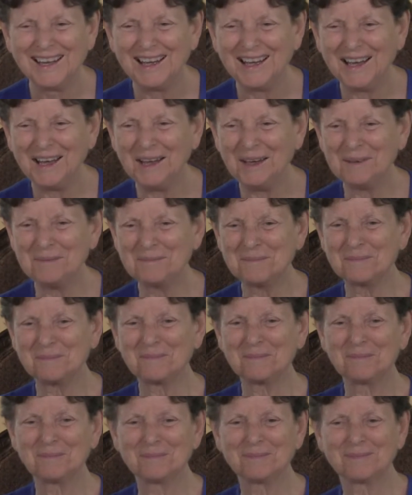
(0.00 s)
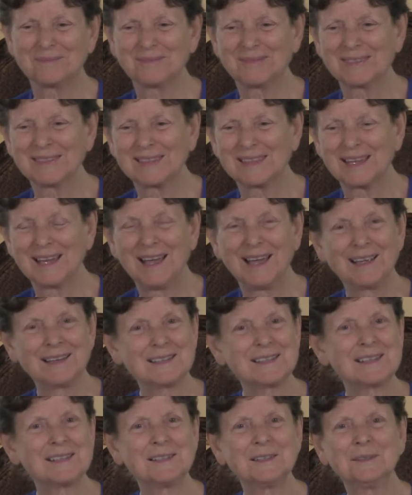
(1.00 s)
I
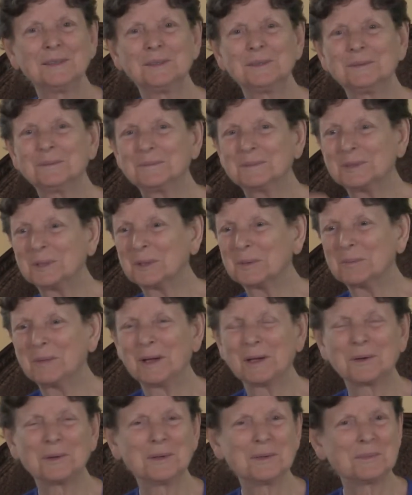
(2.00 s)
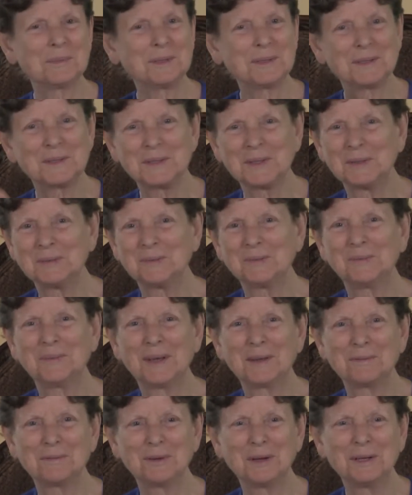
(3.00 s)
still took my equipment and
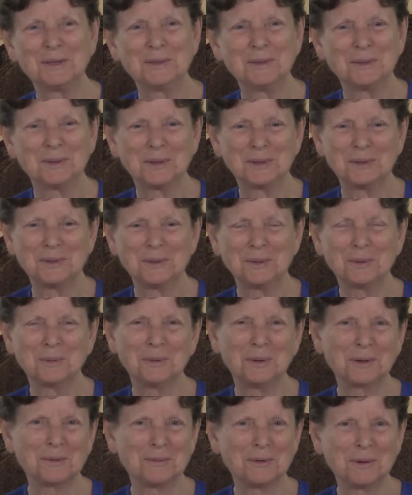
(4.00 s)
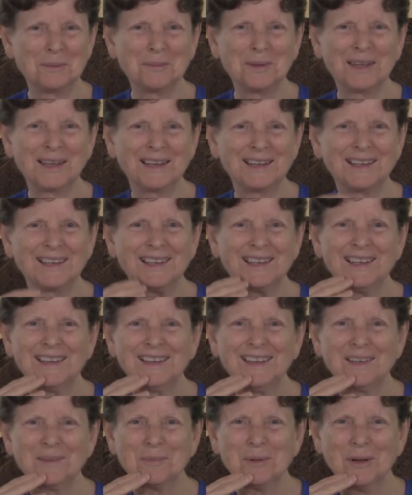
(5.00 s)
my friend who could do the work for me and
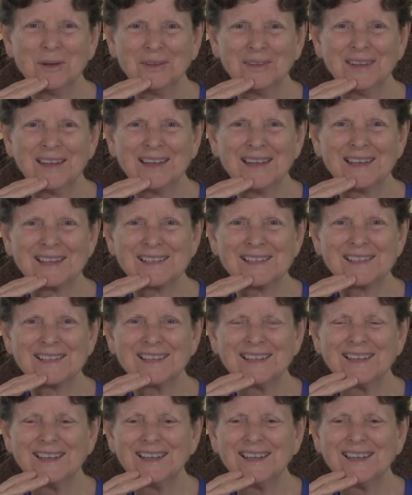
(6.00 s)
broadcast.